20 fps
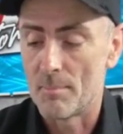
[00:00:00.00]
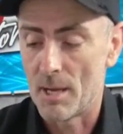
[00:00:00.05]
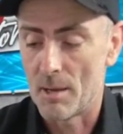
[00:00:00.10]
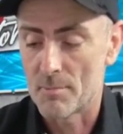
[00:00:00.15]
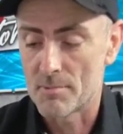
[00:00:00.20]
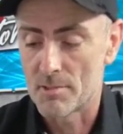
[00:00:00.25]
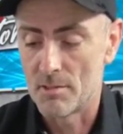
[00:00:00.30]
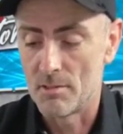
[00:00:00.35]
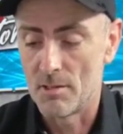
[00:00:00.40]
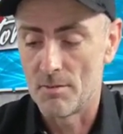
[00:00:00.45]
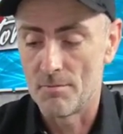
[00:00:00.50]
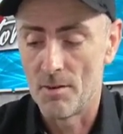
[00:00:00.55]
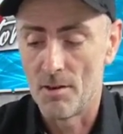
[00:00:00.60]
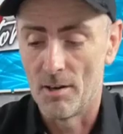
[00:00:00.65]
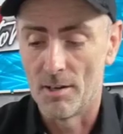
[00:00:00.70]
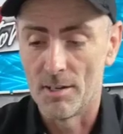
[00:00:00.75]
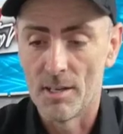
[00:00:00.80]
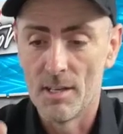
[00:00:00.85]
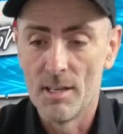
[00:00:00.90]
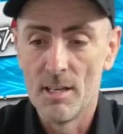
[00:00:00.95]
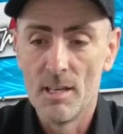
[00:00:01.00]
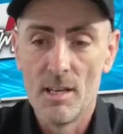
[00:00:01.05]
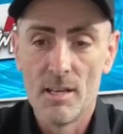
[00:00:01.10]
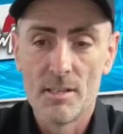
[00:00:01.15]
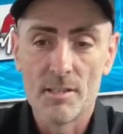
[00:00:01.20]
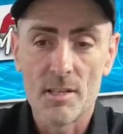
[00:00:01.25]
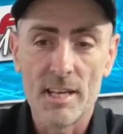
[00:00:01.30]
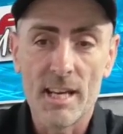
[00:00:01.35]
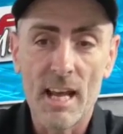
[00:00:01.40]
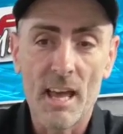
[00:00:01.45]
that'd be absolutely fine.
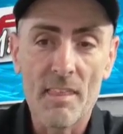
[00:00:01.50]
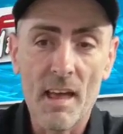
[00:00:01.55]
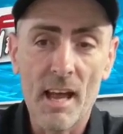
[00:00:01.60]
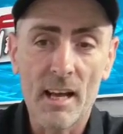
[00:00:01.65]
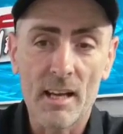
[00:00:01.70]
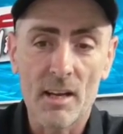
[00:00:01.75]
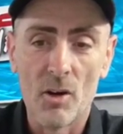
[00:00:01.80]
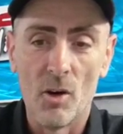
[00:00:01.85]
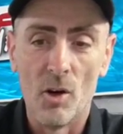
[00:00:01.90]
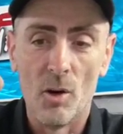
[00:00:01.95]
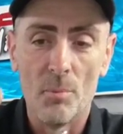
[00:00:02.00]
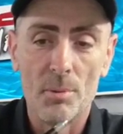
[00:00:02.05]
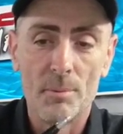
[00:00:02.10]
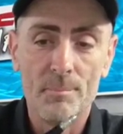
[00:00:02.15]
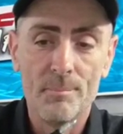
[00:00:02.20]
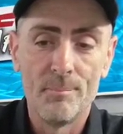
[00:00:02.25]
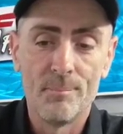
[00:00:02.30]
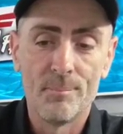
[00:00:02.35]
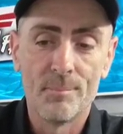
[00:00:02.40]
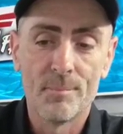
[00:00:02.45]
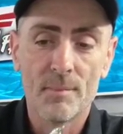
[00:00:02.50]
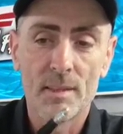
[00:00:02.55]
So you get that cup.